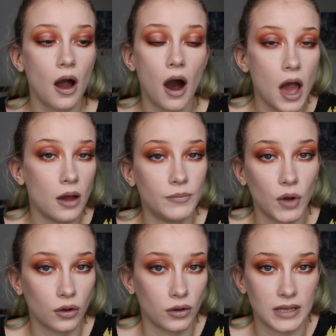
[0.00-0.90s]
I am
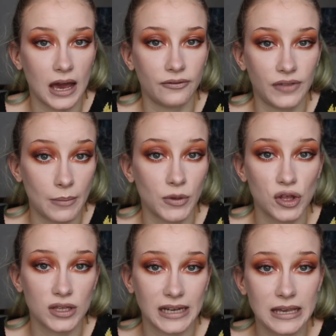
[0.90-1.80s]
not going to have that much
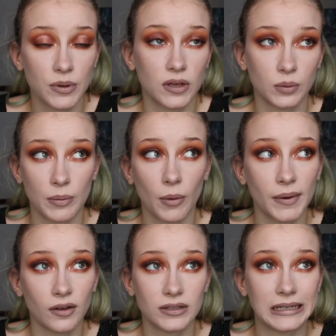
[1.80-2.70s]
sleep because we're
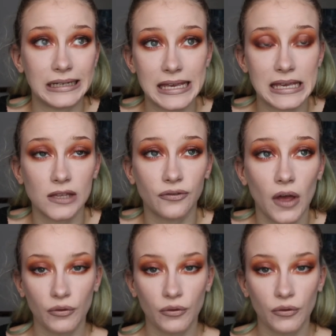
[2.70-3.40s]
probably going to leave